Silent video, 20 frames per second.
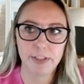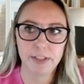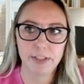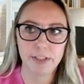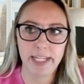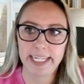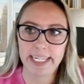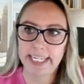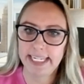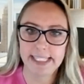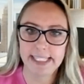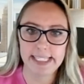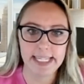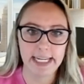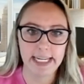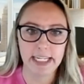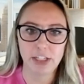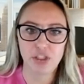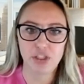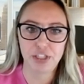like I'd
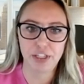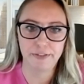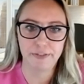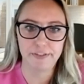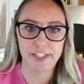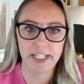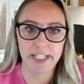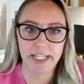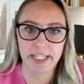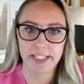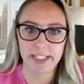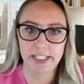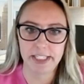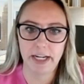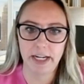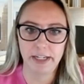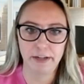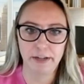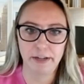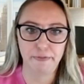said, it shifts things
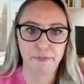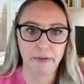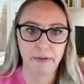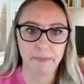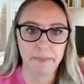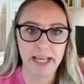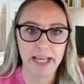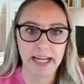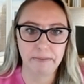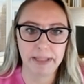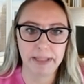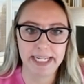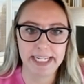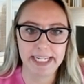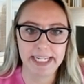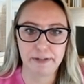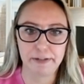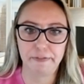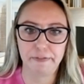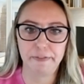kind of from that
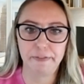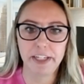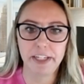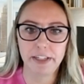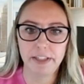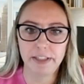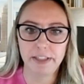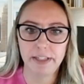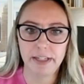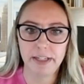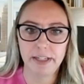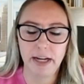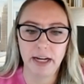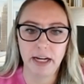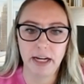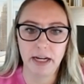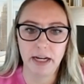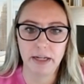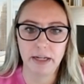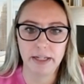place of fear,
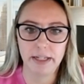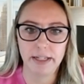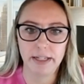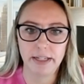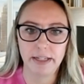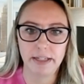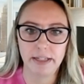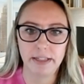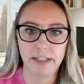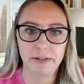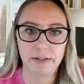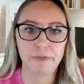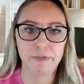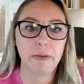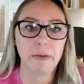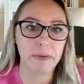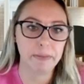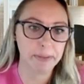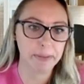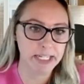
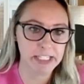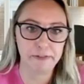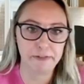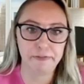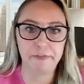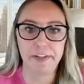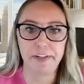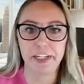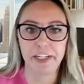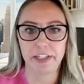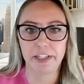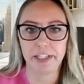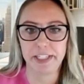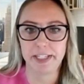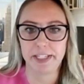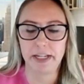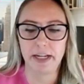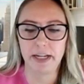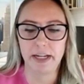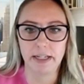from a place of fear
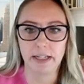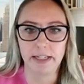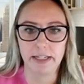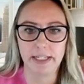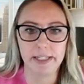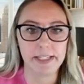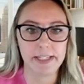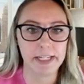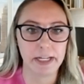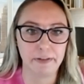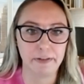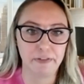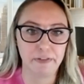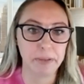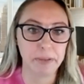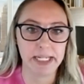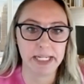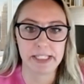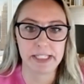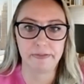and instead of a
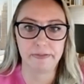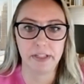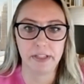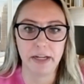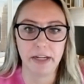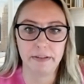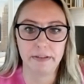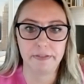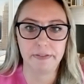place of love.